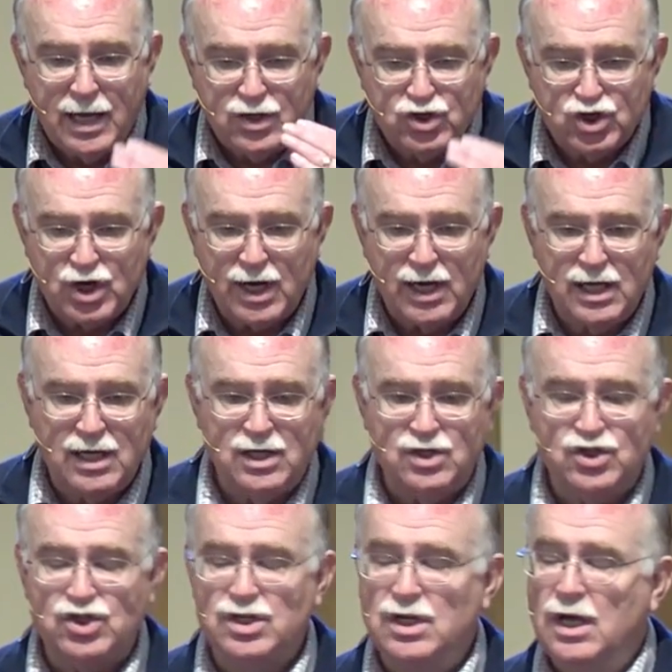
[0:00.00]
He
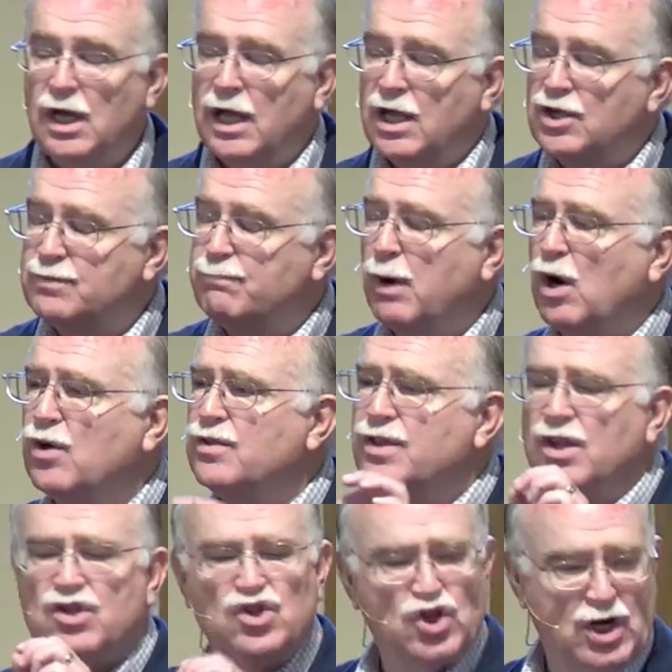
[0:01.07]
changed. His
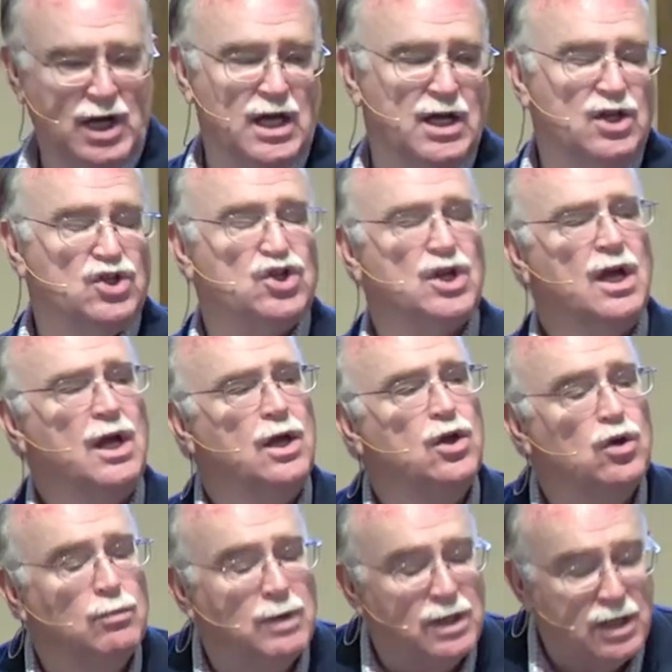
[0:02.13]
birth changed
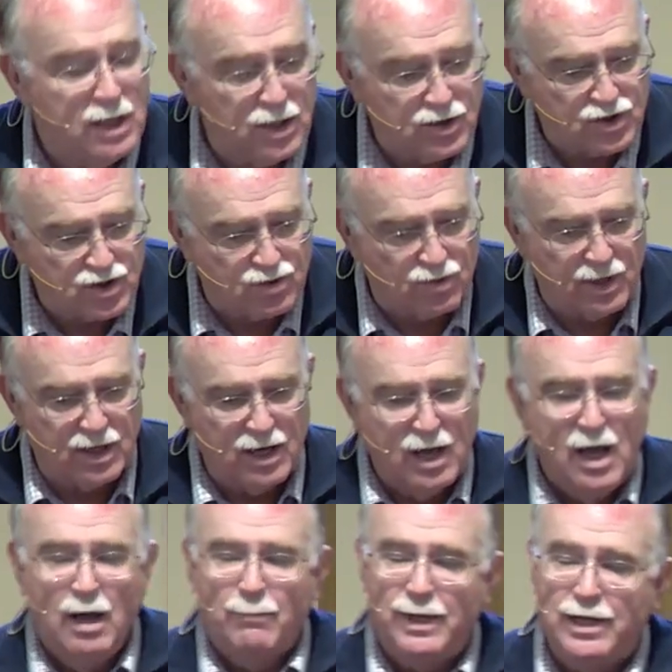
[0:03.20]
human history.